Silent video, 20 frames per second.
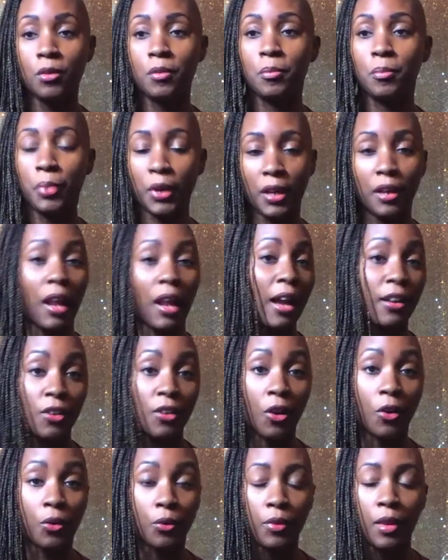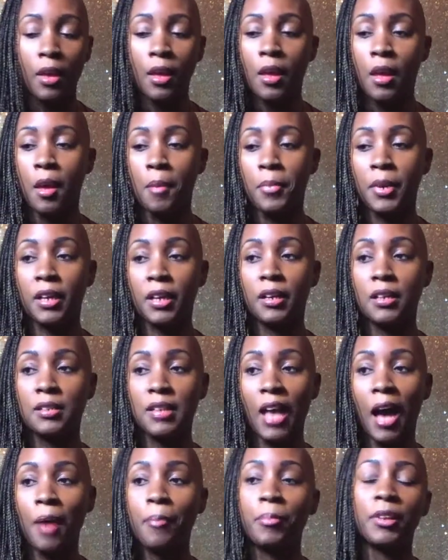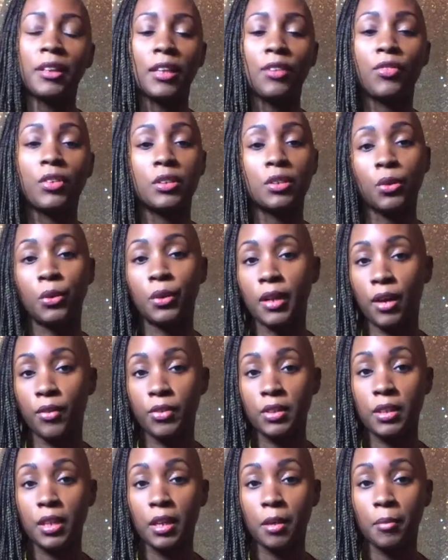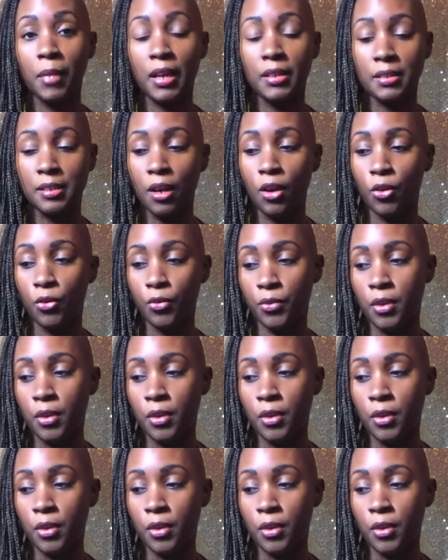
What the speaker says: But I don't, because I believe in doing everything myself.